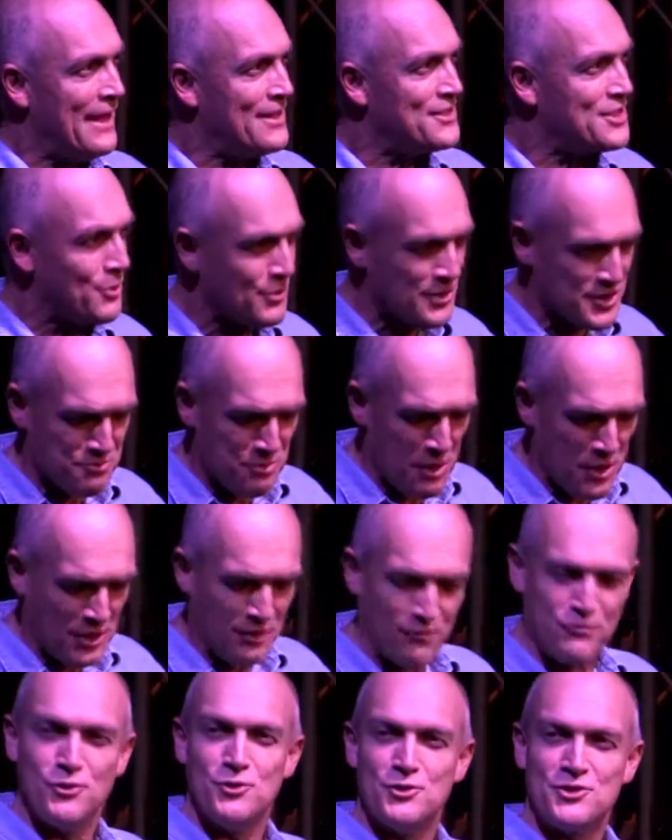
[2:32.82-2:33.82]
So we
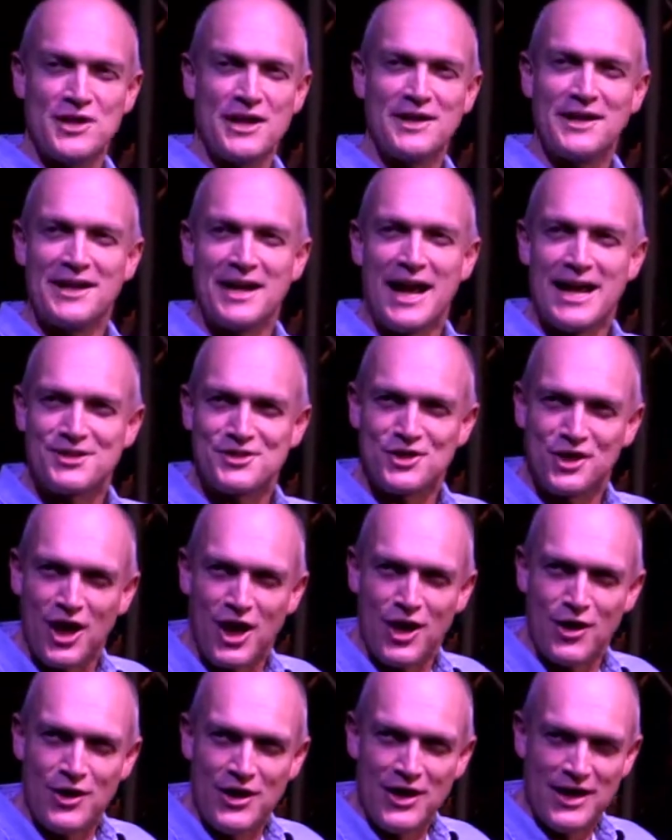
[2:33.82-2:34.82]
spoke a few Sunday nights
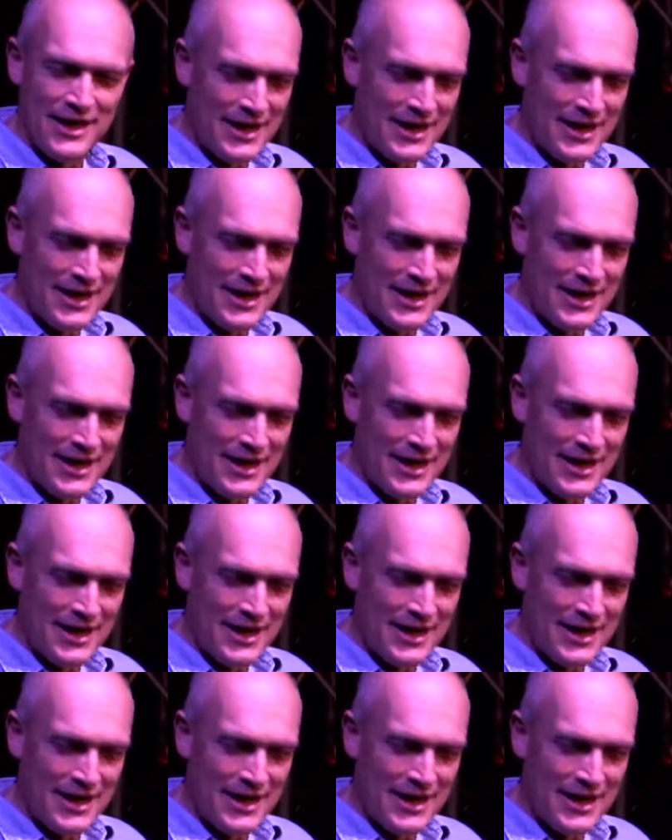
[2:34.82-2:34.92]
ago